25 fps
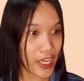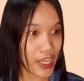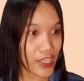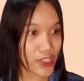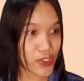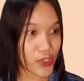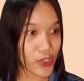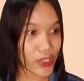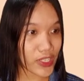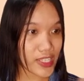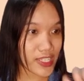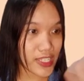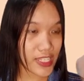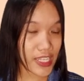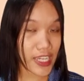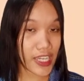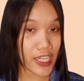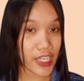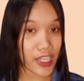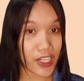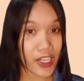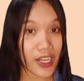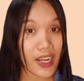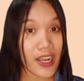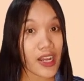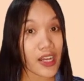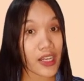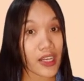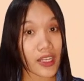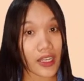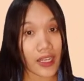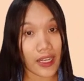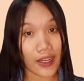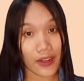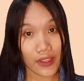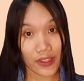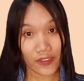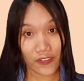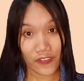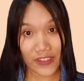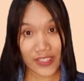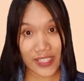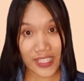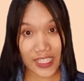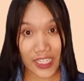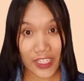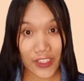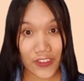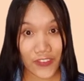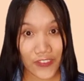as you can see here, uh,
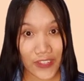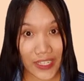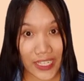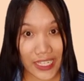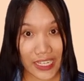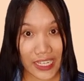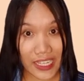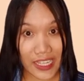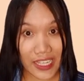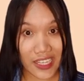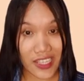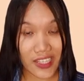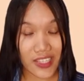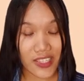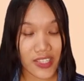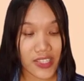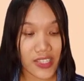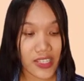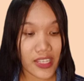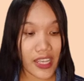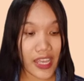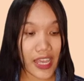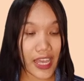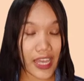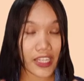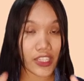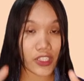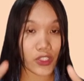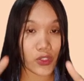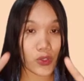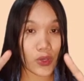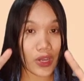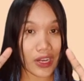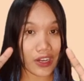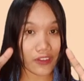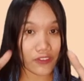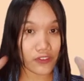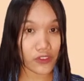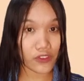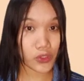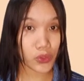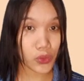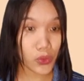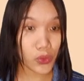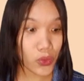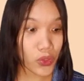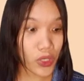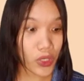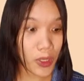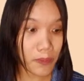physical fitness, and you have
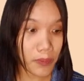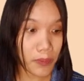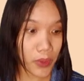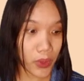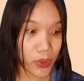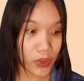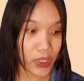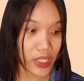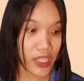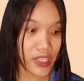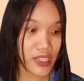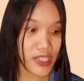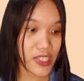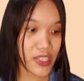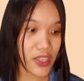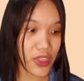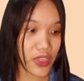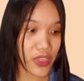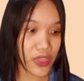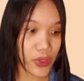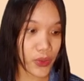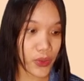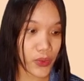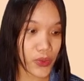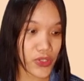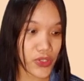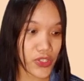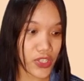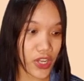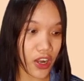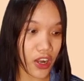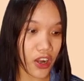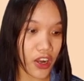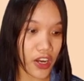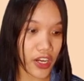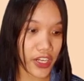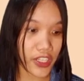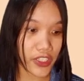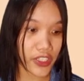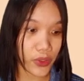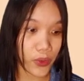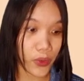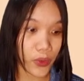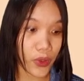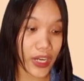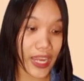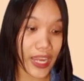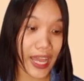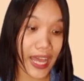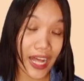two components, and those are
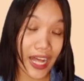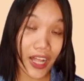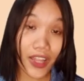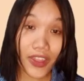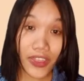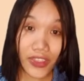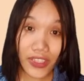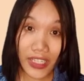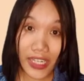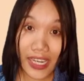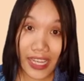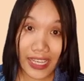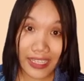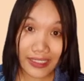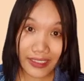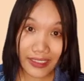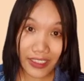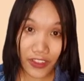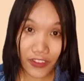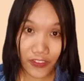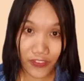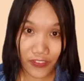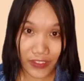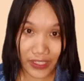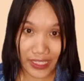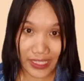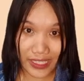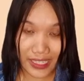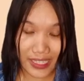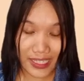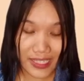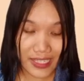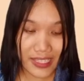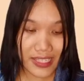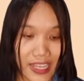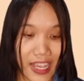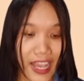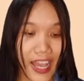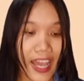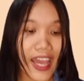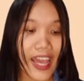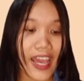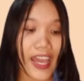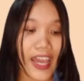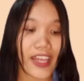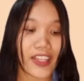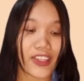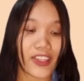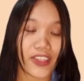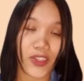your health related fitness
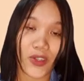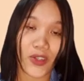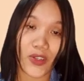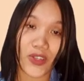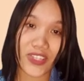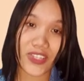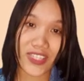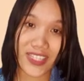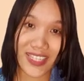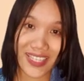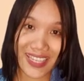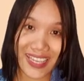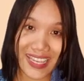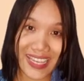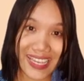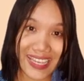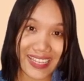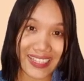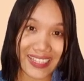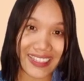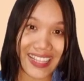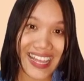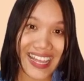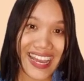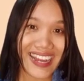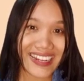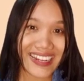and your skill